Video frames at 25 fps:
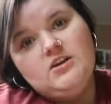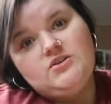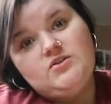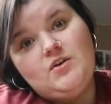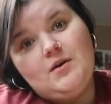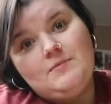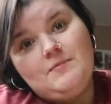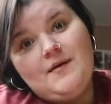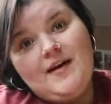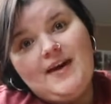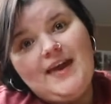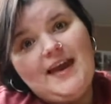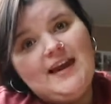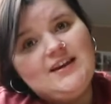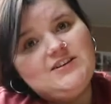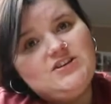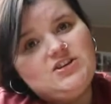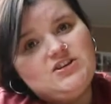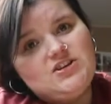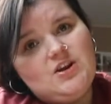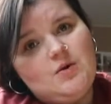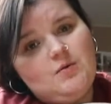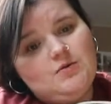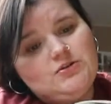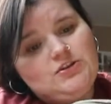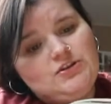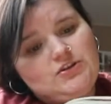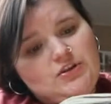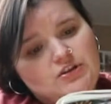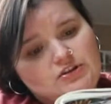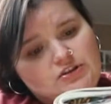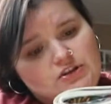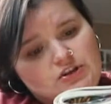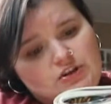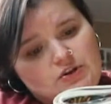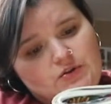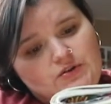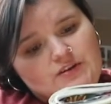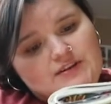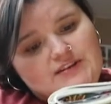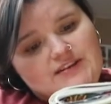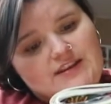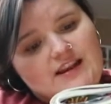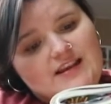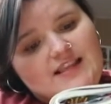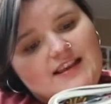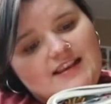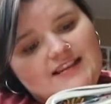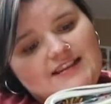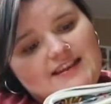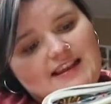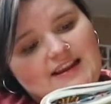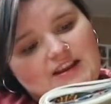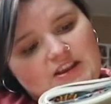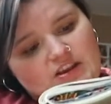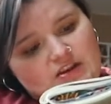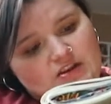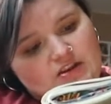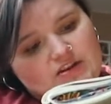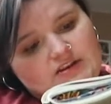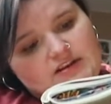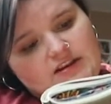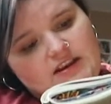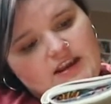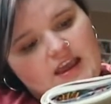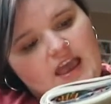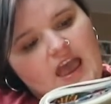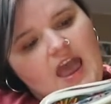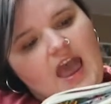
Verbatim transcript: So I might actually start watching Doctor Who to see if that's any good.